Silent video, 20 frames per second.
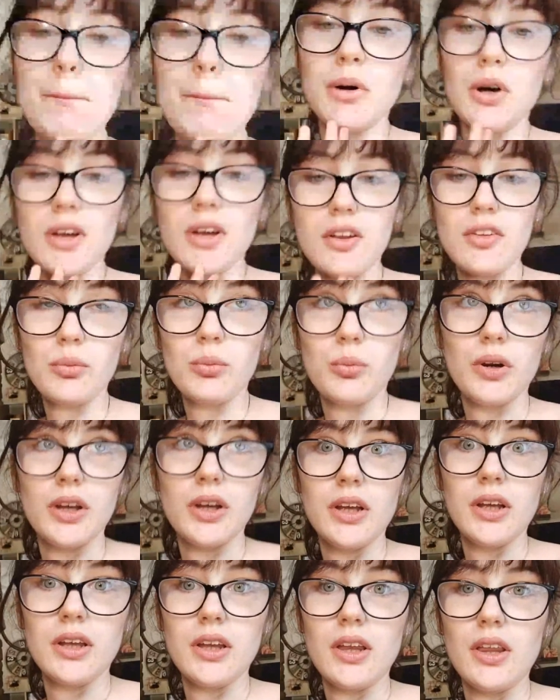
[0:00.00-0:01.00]
but it's
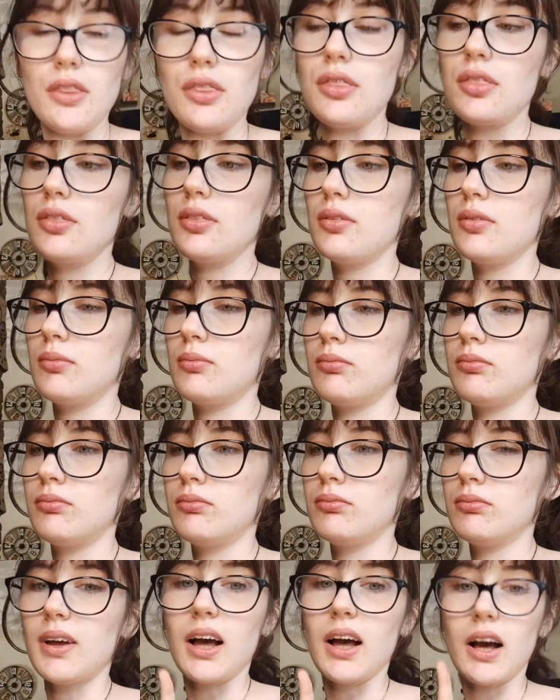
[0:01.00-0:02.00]
with
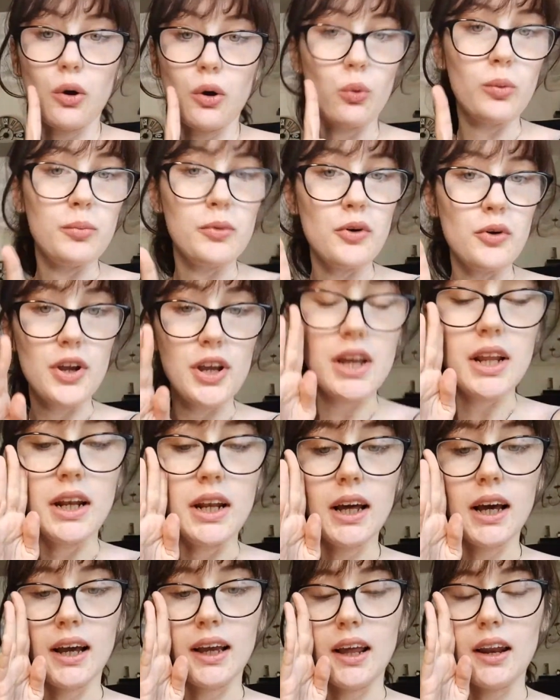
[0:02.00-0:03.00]
aquamarine.
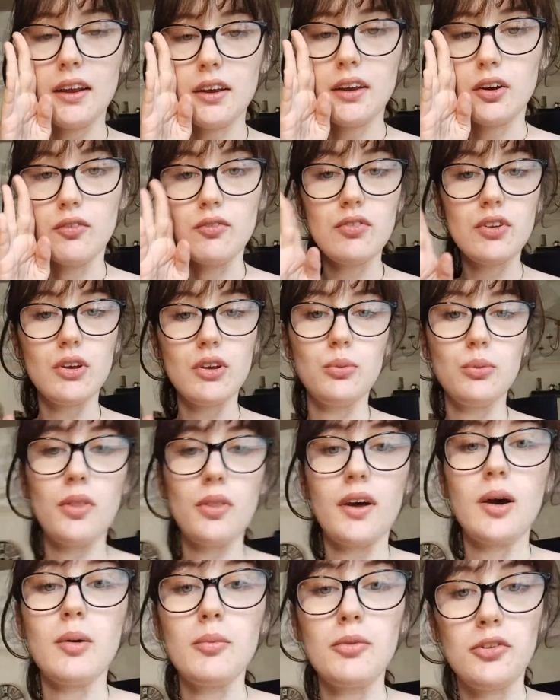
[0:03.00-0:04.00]
I get it confused with
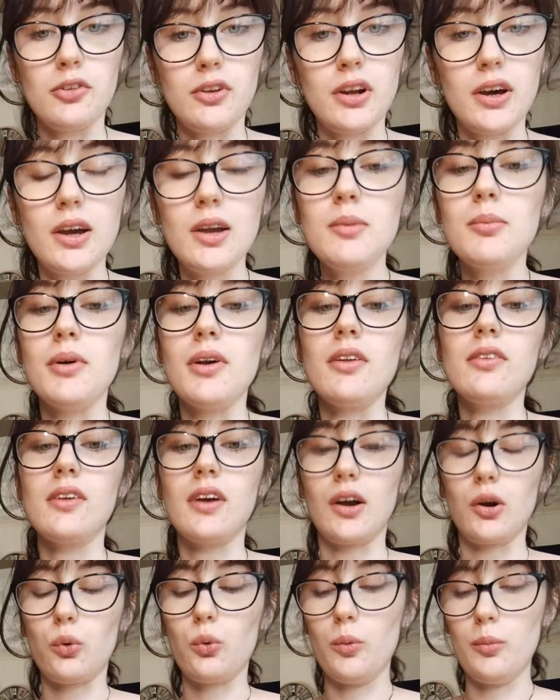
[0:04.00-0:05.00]
amazonite, but it's
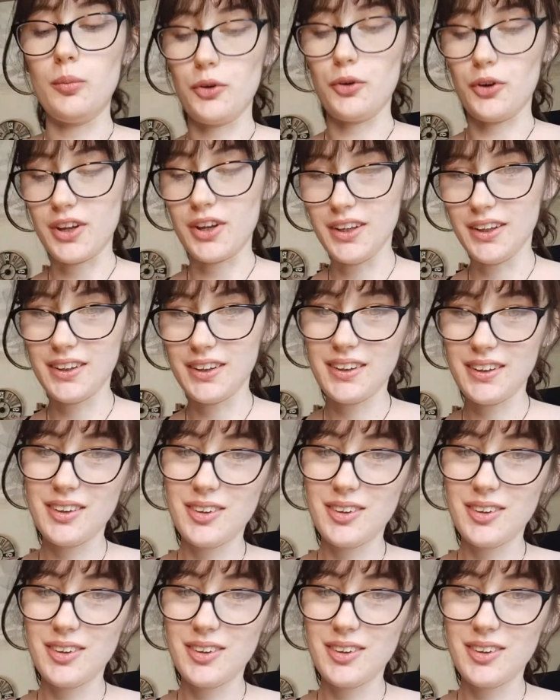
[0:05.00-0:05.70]
aquamarine. Okay,